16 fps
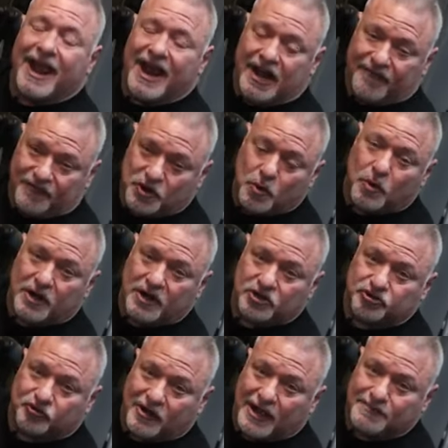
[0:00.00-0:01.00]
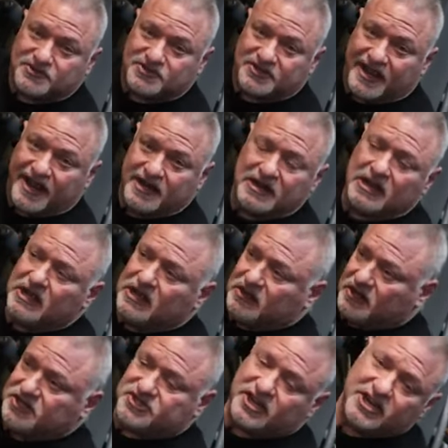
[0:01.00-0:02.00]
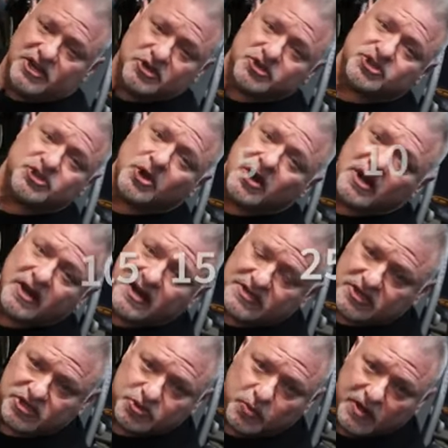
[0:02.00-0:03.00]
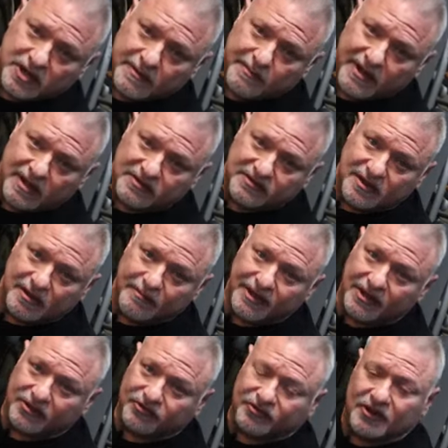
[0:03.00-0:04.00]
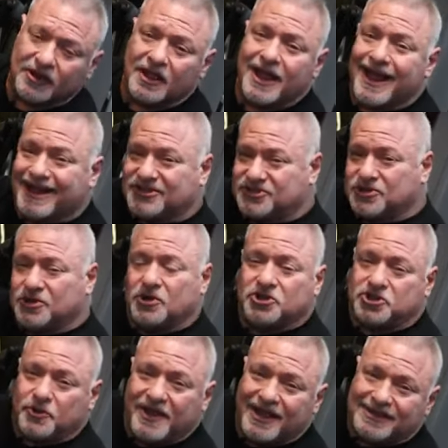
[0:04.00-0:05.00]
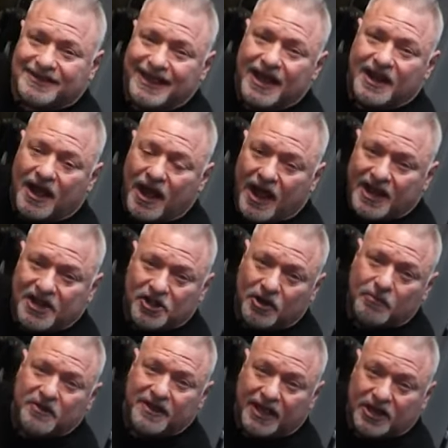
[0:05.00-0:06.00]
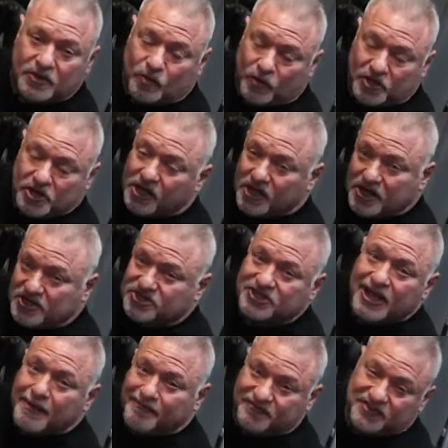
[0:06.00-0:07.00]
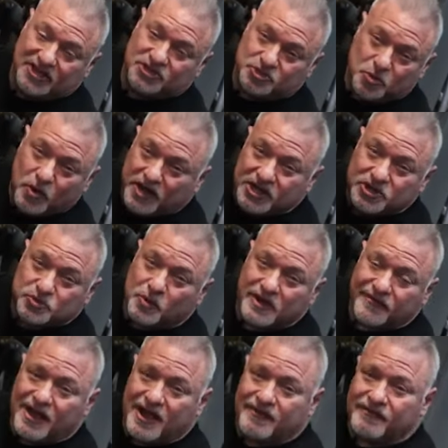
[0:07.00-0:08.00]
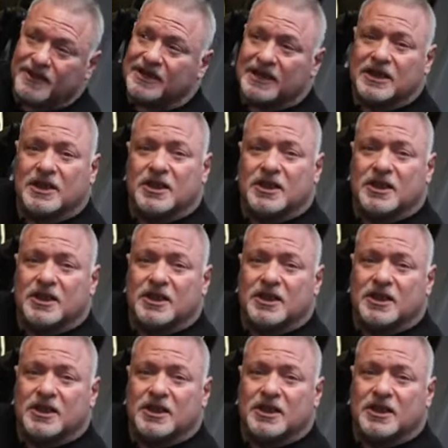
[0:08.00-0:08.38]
And if you want to drop set, let's say you started at the 20 pound dumbbells, as soon as you hit that high number that when you're going to stop, say 20, 25,